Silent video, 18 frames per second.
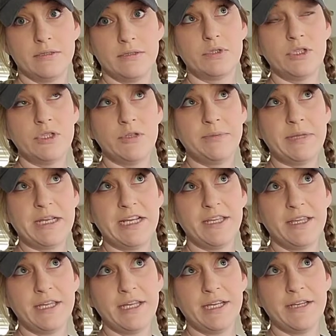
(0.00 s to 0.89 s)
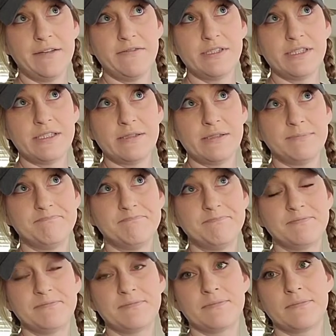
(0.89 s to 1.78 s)
2 bay leaves,
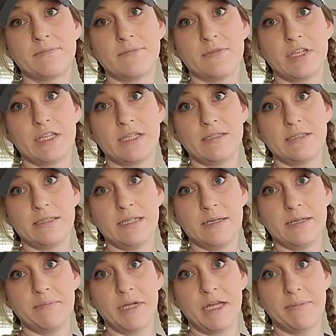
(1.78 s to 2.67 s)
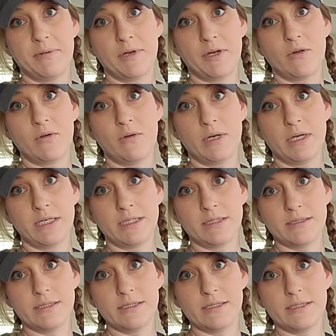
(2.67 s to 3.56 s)
10
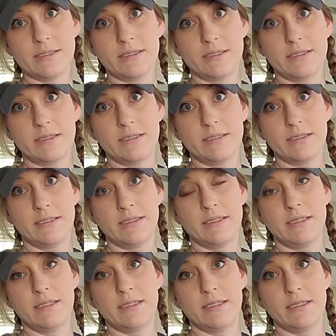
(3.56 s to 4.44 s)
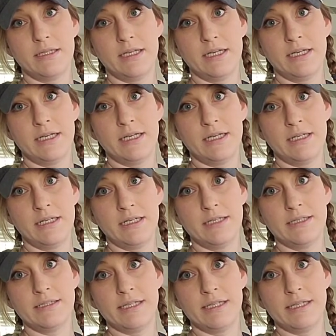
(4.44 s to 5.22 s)
peppercorns, and a